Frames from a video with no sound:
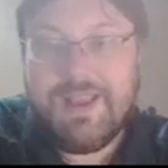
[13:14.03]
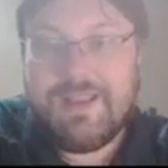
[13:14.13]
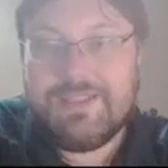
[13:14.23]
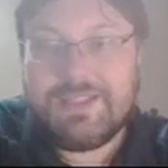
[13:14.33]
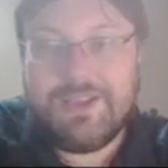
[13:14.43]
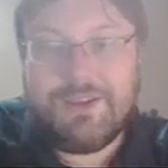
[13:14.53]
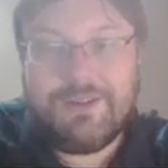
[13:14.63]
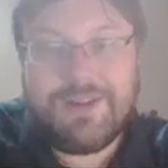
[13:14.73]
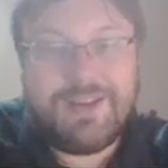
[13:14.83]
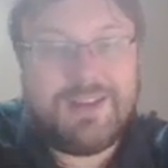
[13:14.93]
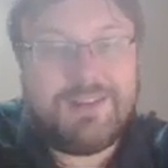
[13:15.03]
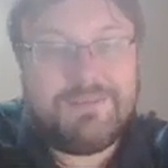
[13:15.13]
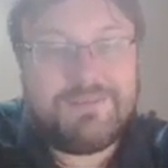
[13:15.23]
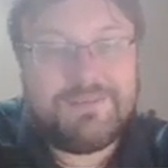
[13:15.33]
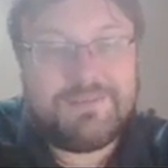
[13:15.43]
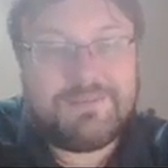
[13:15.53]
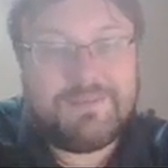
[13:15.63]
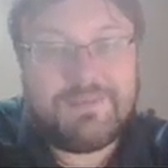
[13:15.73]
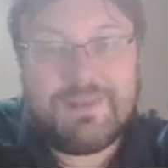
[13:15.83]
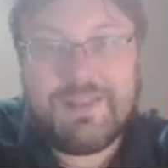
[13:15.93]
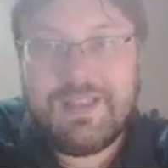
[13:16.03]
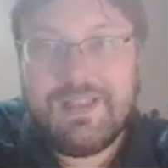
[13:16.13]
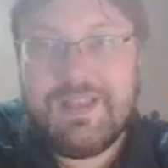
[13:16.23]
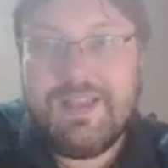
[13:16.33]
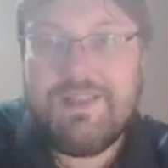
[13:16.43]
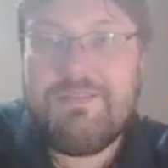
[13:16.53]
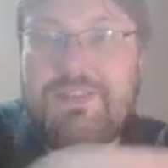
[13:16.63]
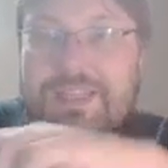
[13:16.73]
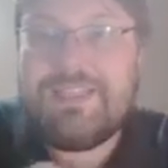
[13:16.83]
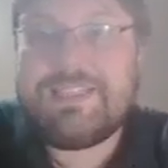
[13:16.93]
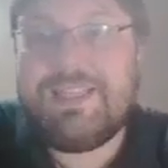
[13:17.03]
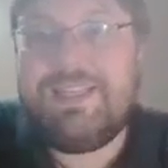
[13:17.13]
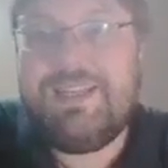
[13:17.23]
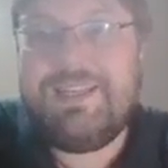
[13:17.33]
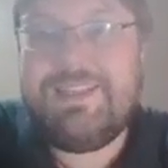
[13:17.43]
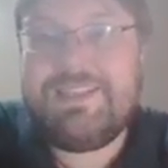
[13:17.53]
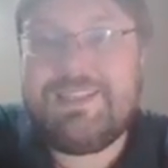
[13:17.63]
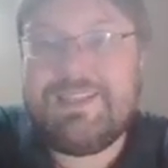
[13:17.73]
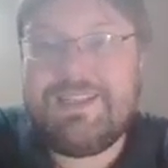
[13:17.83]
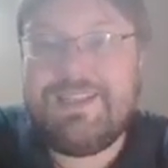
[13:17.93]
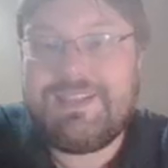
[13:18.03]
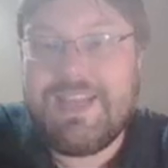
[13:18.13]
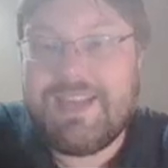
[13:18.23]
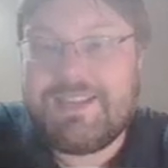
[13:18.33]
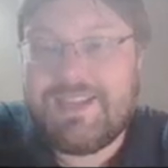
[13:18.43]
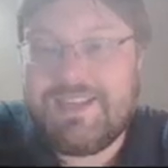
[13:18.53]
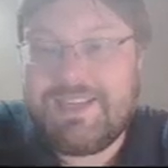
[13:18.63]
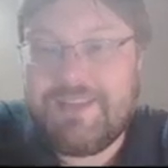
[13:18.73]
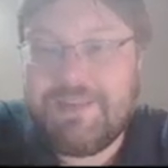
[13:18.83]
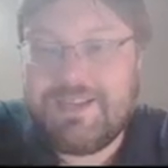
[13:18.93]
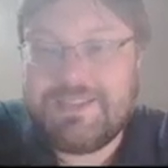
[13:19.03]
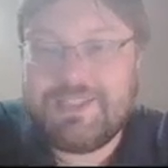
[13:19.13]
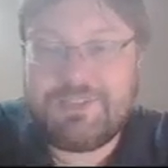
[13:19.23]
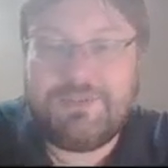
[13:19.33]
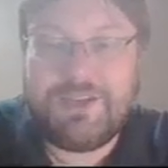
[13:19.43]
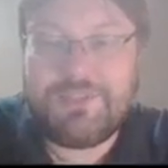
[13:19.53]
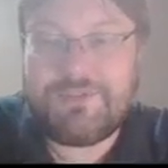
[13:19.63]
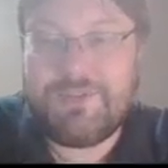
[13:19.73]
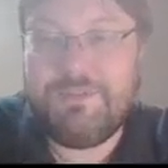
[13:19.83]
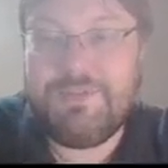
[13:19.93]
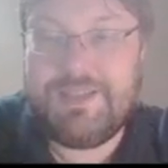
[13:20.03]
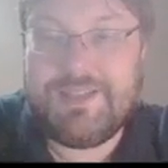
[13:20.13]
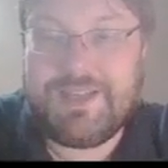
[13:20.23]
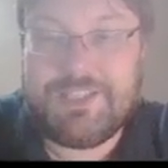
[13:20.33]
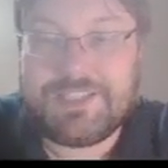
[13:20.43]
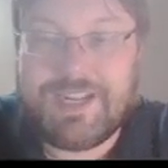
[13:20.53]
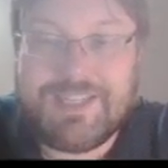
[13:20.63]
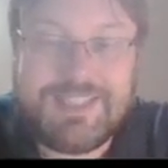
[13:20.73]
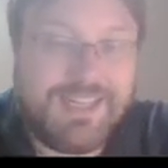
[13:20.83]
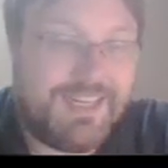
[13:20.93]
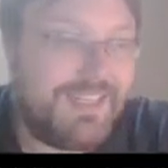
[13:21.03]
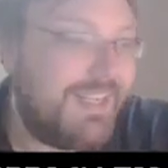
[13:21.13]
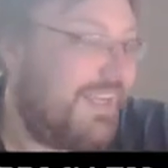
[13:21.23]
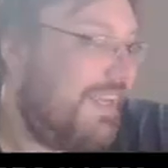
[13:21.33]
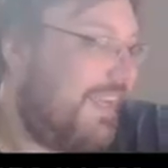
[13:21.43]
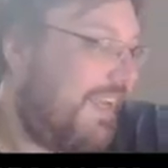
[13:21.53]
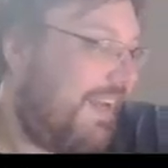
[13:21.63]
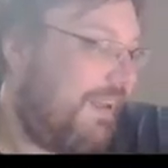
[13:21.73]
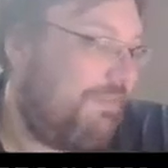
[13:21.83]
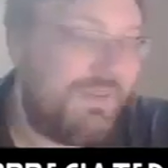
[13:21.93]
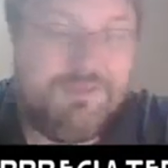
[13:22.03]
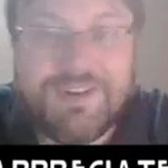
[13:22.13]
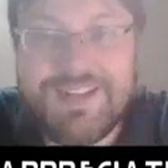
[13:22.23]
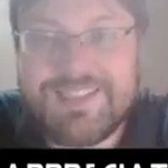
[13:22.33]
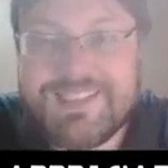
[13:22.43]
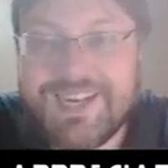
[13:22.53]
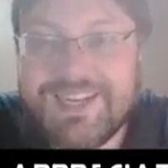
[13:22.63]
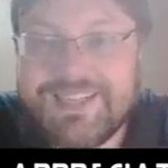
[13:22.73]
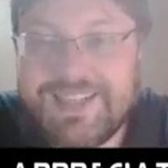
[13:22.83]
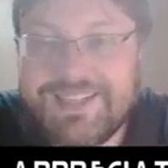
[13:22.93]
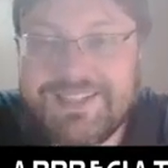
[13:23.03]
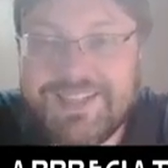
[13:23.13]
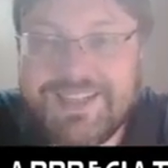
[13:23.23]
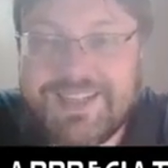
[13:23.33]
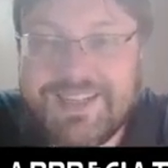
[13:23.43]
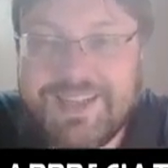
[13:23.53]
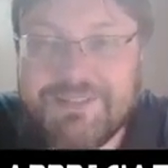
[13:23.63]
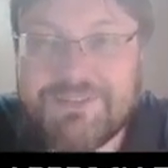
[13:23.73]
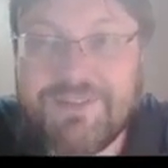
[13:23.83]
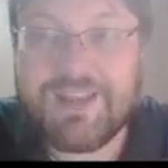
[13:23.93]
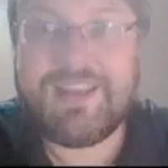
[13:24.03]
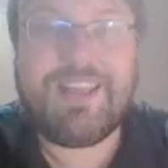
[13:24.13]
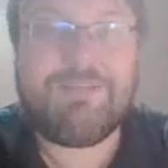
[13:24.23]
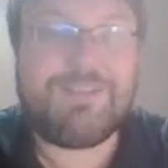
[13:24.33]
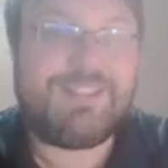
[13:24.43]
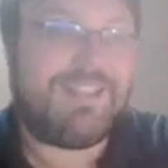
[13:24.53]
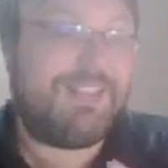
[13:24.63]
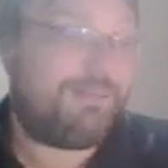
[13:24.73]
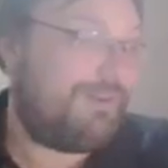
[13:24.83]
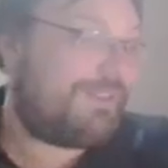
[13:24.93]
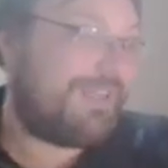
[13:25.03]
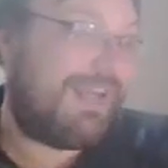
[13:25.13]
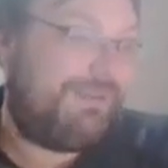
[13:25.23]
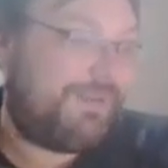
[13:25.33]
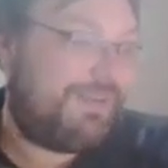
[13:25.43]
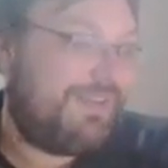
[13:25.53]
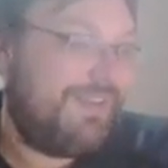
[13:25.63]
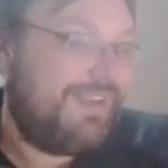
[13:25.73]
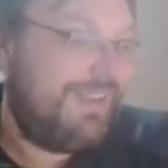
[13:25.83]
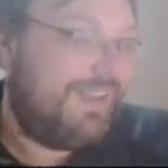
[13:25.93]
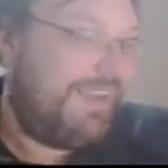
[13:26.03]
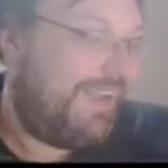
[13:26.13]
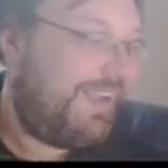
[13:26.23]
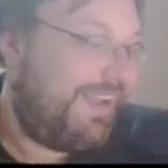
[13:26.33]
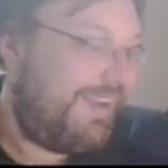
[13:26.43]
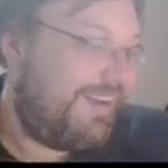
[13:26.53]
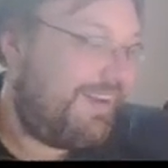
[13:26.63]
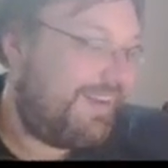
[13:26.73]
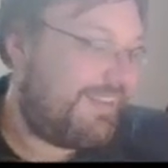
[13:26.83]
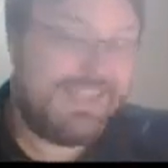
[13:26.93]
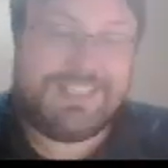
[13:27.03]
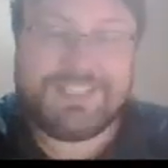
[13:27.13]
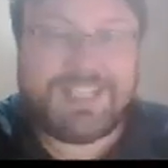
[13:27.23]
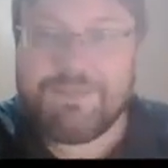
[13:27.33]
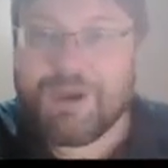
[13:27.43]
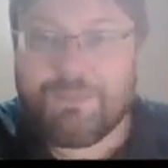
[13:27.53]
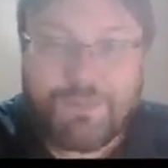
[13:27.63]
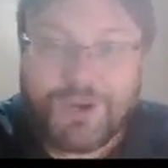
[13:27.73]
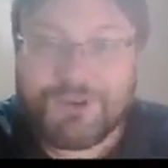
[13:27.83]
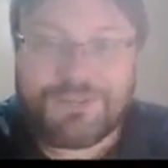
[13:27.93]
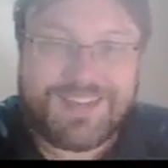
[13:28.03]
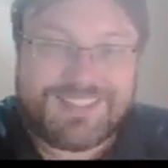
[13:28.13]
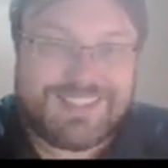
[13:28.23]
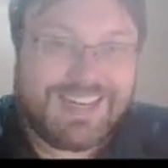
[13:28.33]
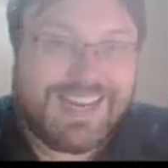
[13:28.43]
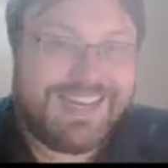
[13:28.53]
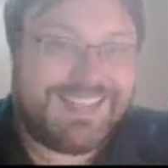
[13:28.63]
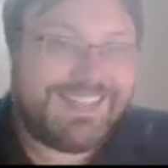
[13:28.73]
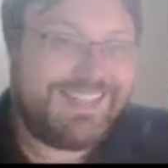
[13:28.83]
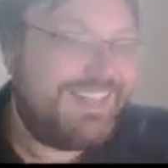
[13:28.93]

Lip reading: So this is the deck. It came in. This is fresh from I just got it today. And I've been really excited that I was finally able to get the prototype. And they just came out perfect. Like,